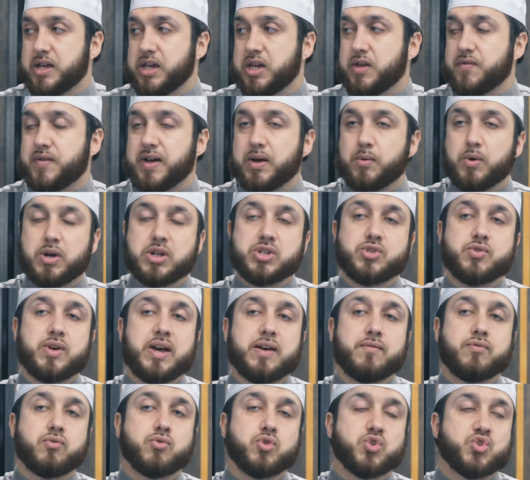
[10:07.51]
If I want to
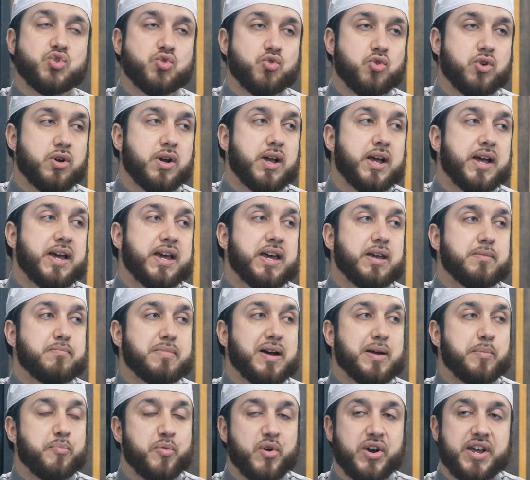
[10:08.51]
have khushu' in
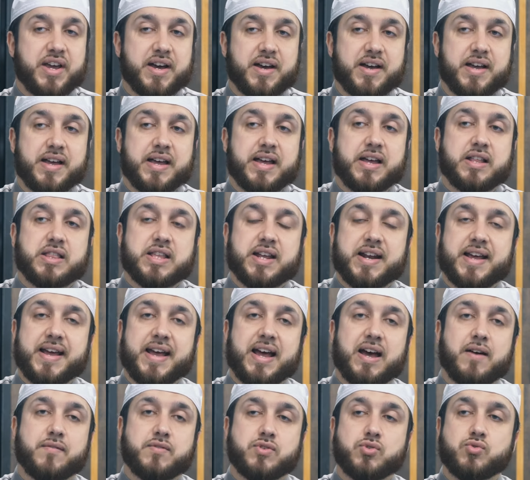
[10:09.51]
my prayer, then I
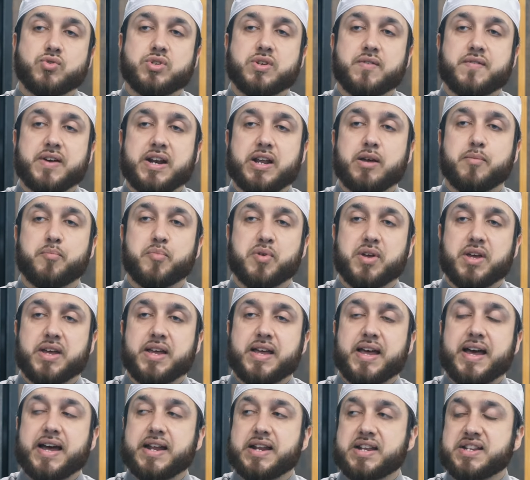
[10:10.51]
have to develop
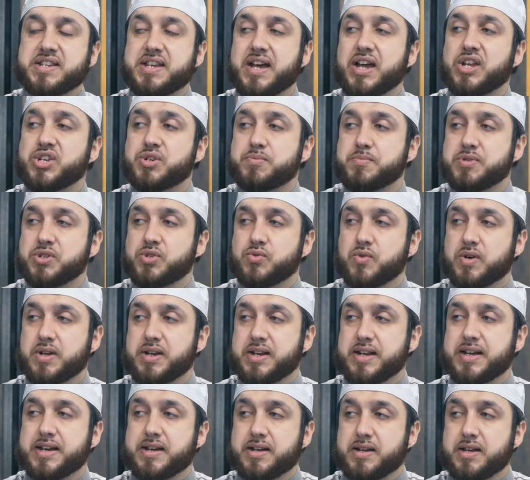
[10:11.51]
an attachment to
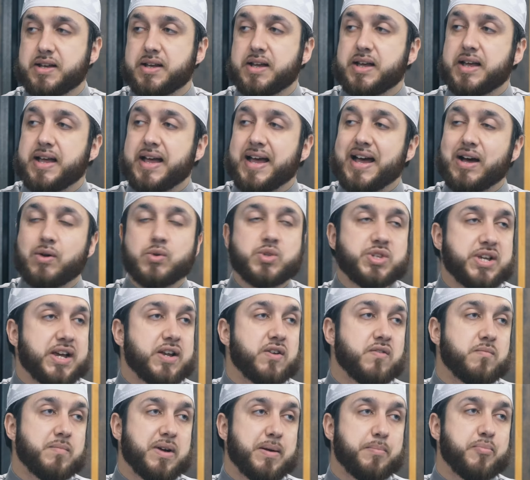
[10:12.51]
Allah
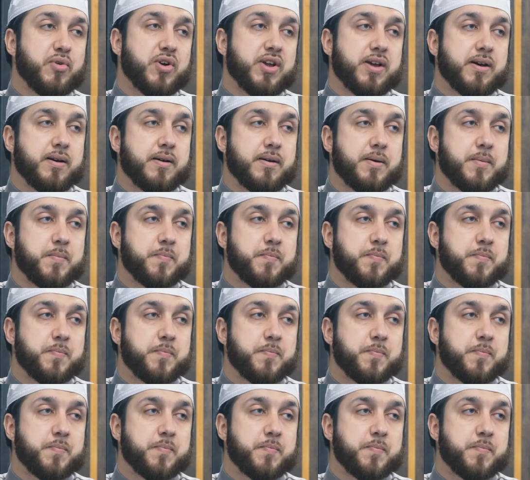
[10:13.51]
outside of my prayer.